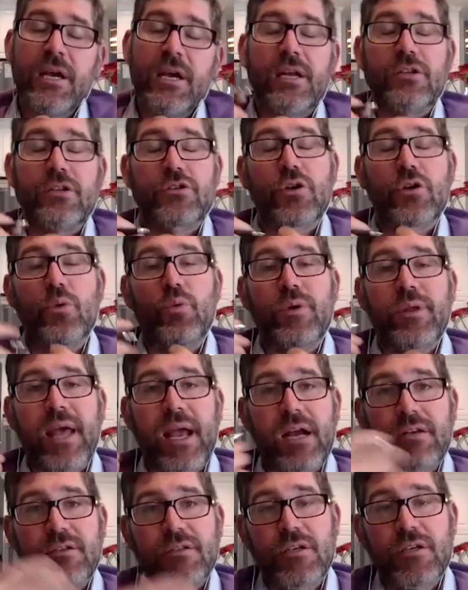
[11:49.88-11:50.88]
And so, with
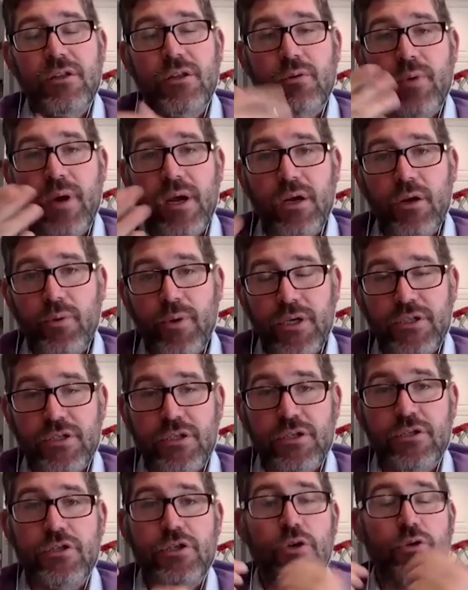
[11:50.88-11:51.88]
asking the right
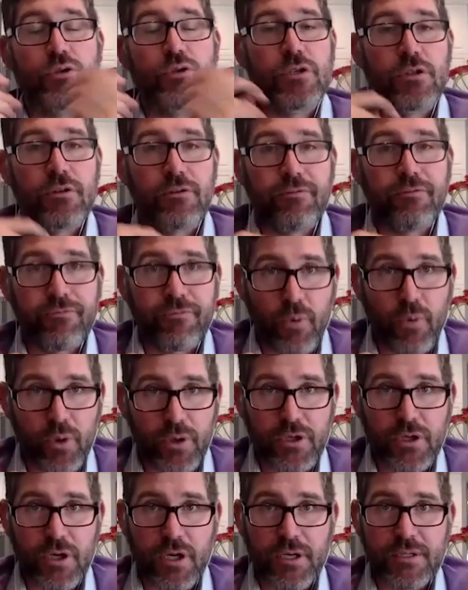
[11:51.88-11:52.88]
questions, using the
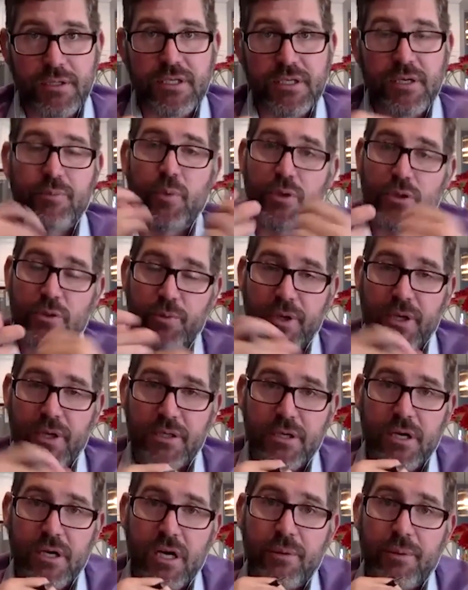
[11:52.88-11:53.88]
Ford concept, which we can
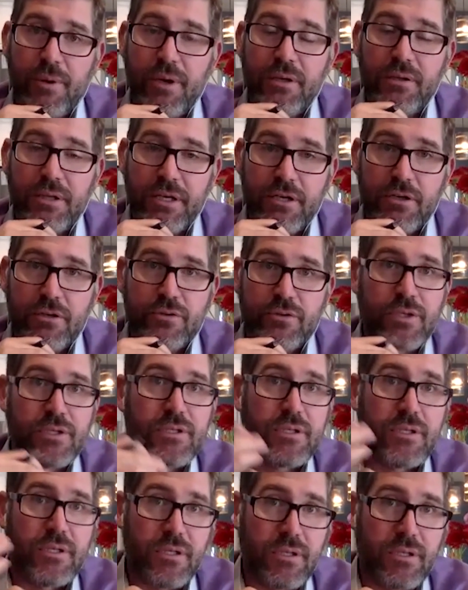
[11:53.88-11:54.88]
talk about later,
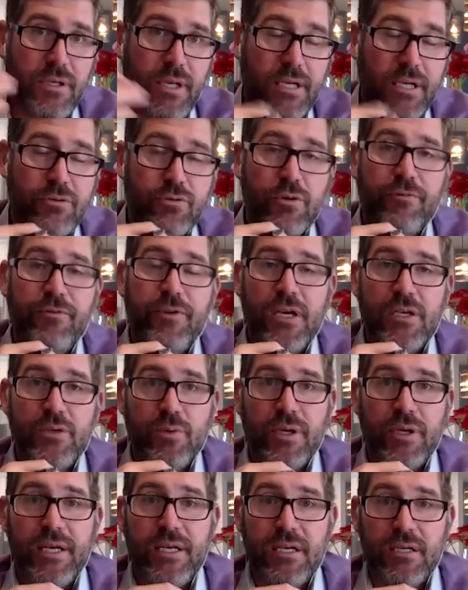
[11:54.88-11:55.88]
Tristan and Andrew, if you guys
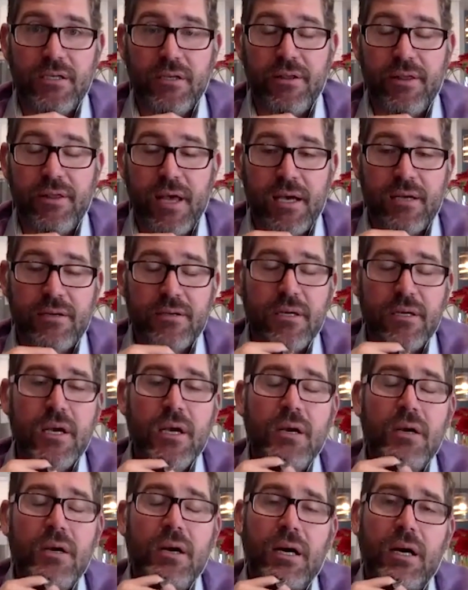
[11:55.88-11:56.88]
want to get into that,
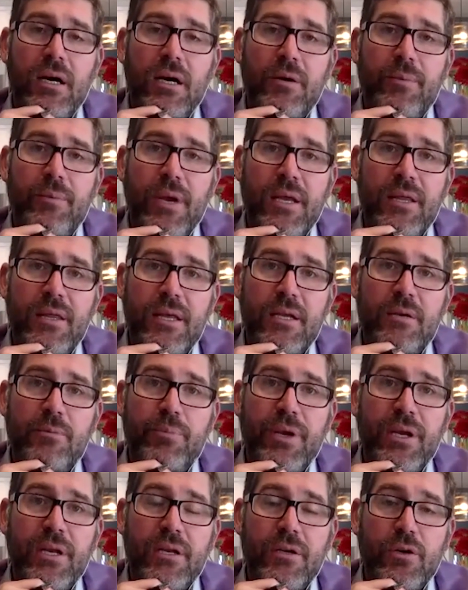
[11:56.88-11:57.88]
um, and then
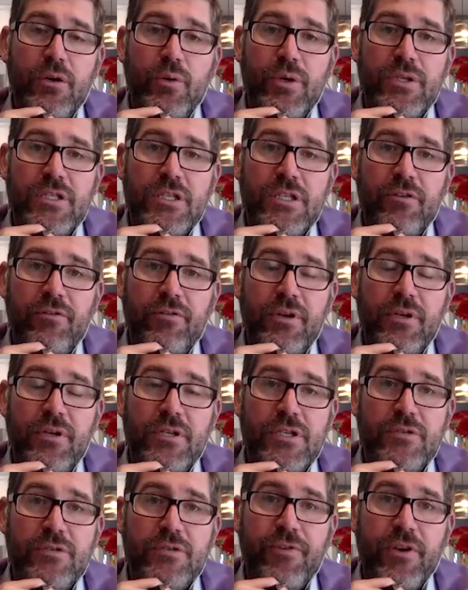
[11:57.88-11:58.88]
being inquisitive and
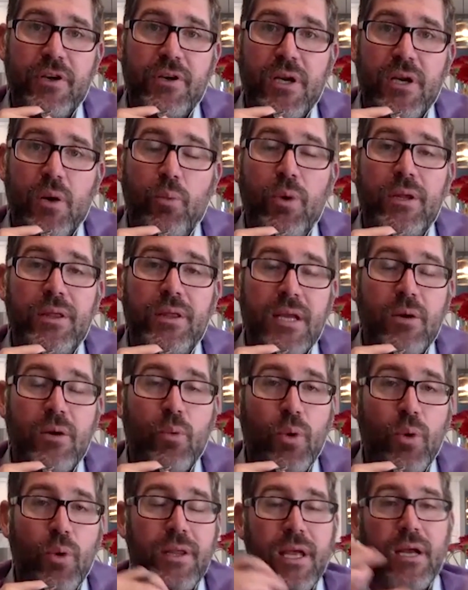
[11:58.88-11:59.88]
just figuring out what that
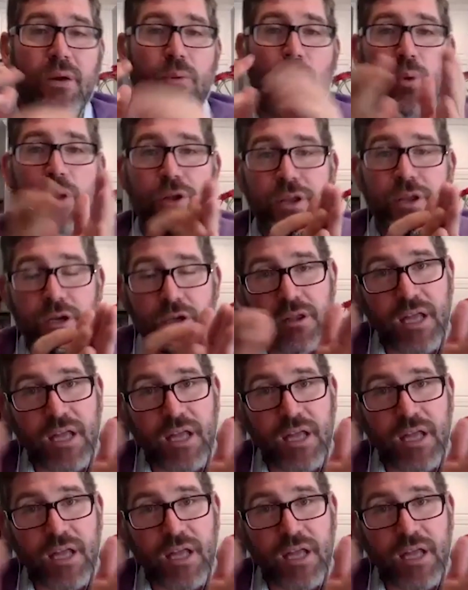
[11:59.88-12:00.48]
where they where their